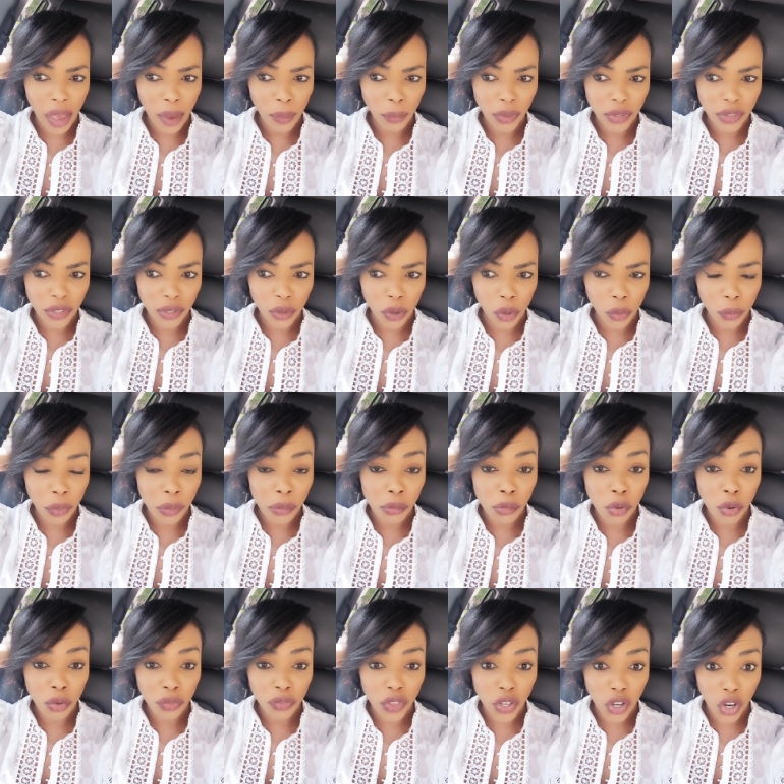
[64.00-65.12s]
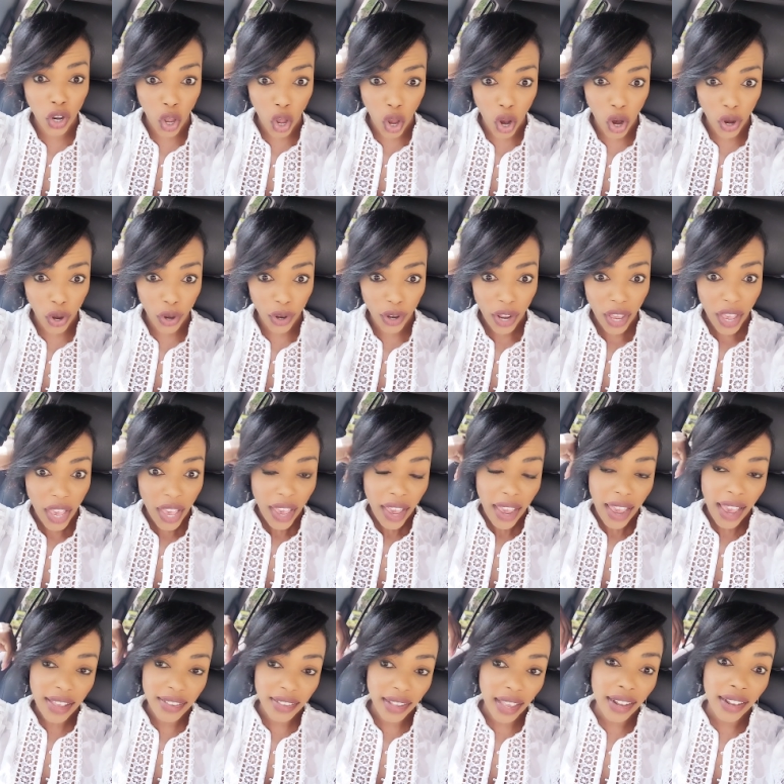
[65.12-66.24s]
I went to go remove the car.
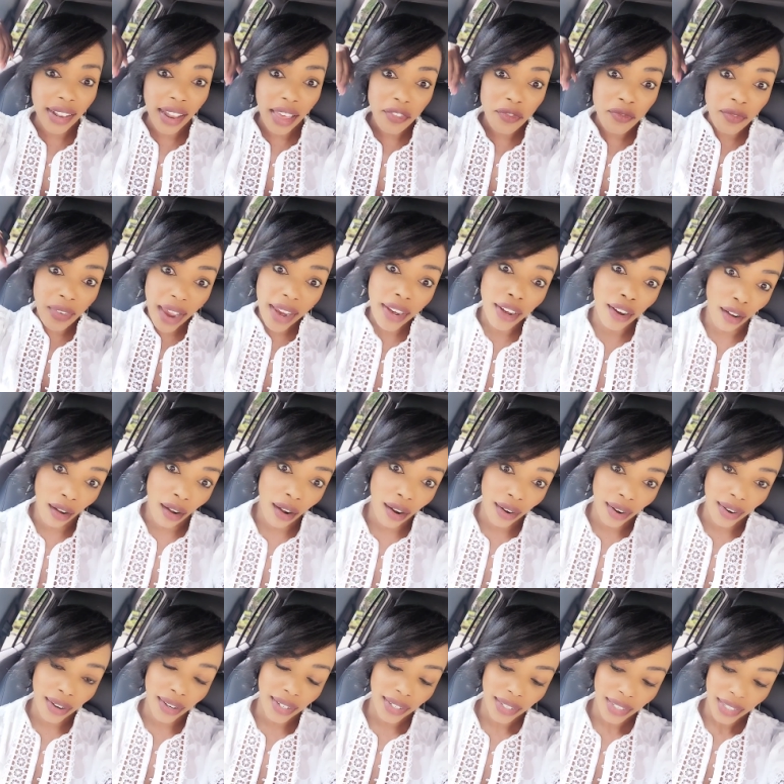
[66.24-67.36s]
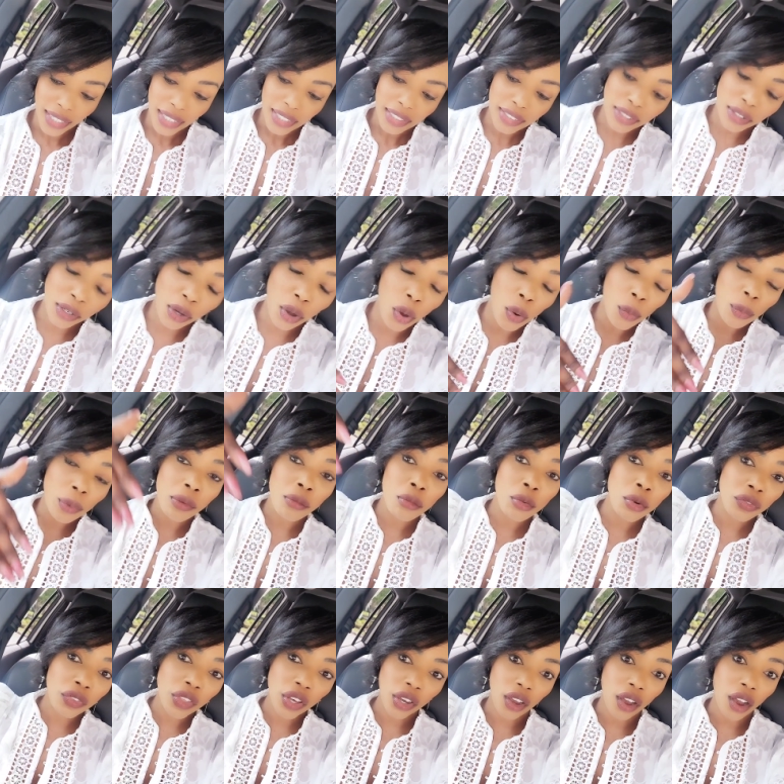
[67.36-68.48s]
As I left my car to go
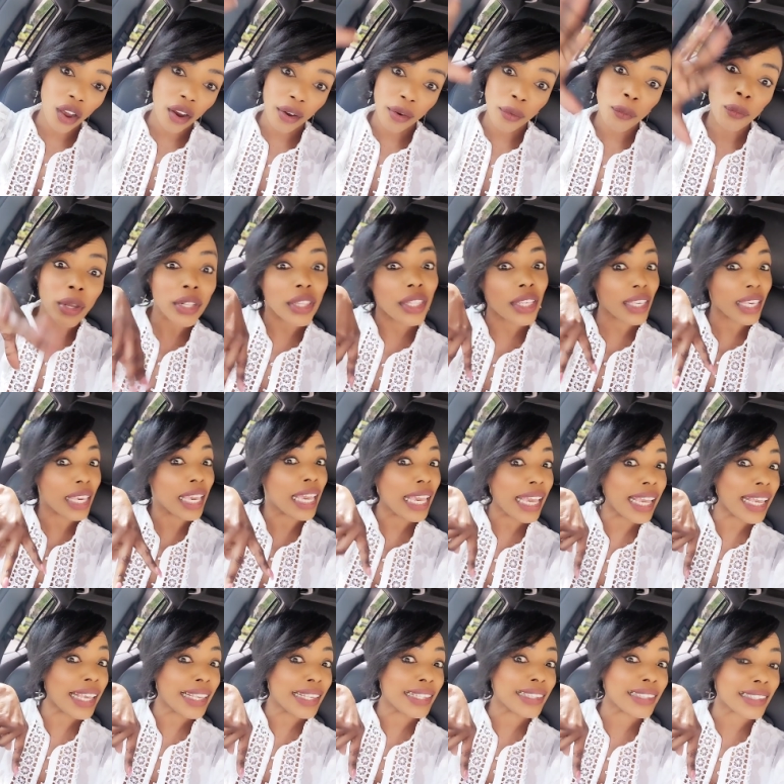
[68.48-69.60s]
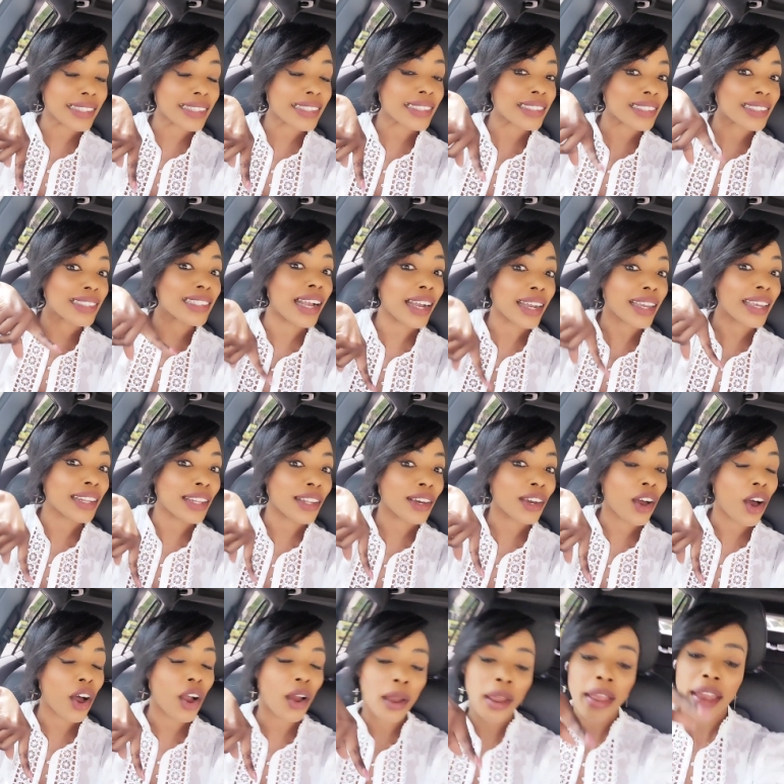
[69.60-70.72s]
remove the car with the keys stuck in the
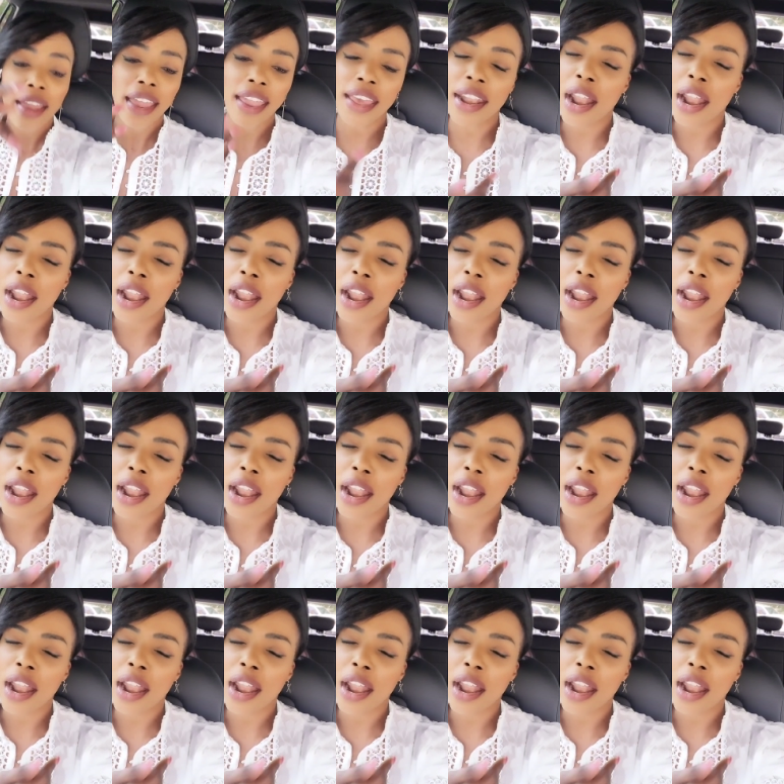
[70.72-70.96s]
car.